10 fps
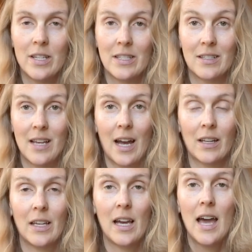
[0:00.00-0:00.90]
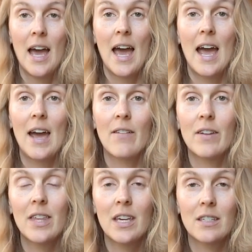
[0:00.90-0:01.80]
is exactly.
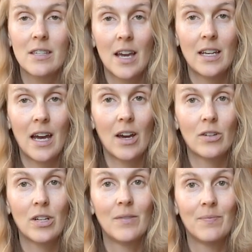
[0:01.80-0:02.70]
Everything is lined out